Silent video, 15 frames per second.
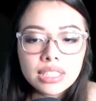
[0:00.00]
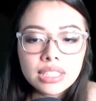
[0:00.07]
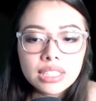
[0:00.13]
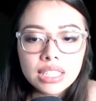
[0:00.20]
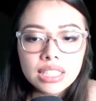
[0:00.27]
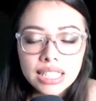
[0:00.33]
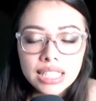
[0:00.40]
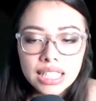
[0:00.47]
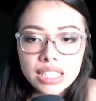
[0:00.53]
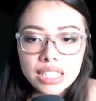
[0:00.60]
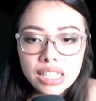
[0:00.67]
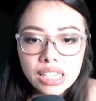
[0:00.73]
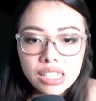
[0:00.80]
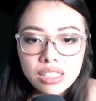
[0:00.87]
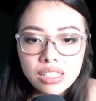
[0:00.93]
Next day.
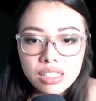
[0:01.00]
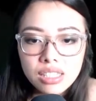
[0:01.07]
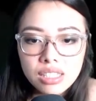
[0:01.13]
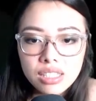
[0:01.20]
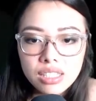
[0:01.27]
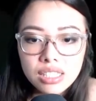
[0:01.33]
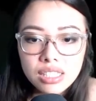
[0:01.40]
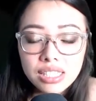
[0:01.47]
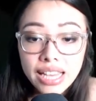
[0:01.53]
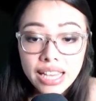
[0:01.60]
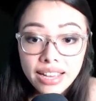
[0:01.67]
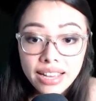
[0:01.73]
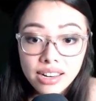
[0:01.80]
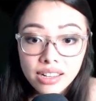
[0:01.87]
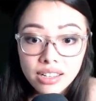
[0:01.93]

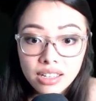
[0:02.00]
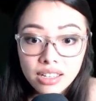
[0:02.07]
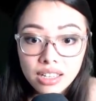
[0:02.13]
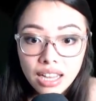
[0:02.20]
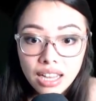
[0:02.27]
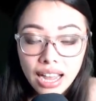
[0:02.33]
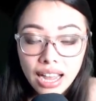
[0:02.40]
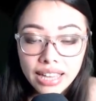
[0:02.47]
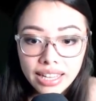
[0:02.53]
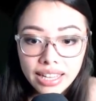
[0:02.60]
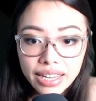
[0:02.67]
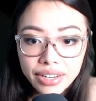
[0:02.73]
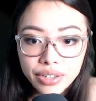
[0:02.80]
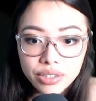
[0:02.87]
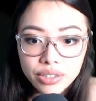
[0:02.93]
Ted. I think I
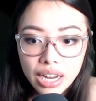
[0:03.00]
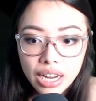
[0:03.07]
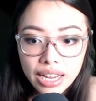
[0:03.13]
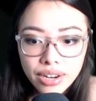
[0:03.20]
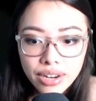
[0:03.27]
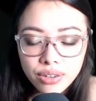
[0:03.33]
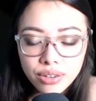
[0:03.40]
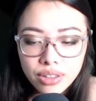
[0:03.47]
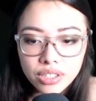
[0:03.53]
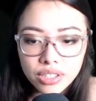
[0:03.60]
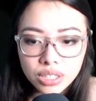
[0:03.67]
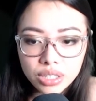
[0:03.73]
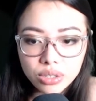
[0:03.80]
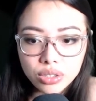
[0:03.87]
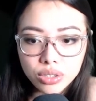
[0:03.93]
hear the
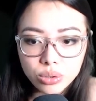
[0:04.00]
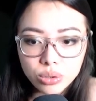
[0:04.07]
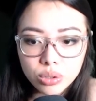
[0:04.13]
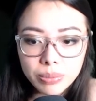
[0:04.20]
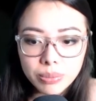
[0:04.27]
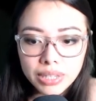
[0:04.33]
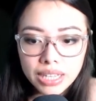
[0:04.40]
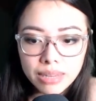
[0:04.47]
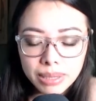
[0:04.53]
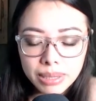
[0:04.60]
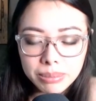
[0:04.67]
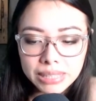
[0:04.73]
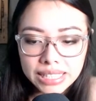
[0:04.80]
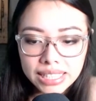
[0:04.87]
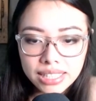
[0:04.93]
shelter door opening. It might
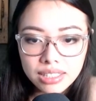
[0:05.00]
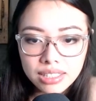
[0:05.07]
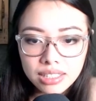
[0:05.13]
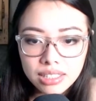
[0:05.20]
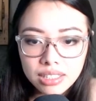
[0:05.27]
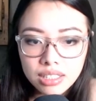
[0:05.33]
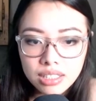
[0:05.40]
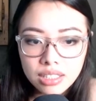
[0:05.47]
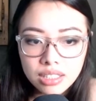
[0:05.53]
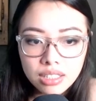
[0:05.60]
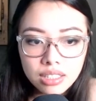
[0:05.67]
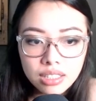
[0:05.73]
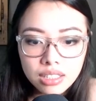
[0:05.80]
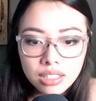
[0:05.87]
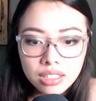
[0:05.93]
be Ted.
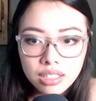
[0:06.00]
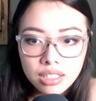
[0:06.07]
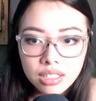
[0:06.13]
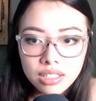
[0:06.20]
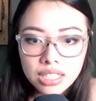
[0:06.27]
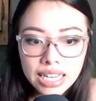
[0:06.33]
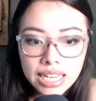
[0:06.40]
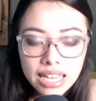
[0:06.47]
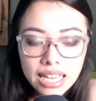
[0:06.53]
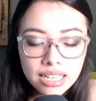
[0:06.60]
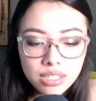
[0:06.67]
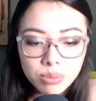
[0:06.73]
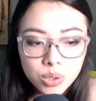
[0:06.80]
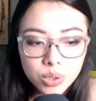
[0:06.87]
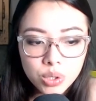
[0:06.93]
Did he get us
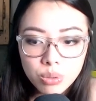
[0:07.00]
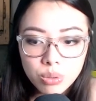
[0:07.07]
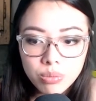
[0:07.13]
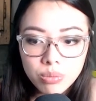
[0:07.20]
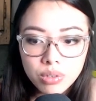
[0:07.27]
more soup?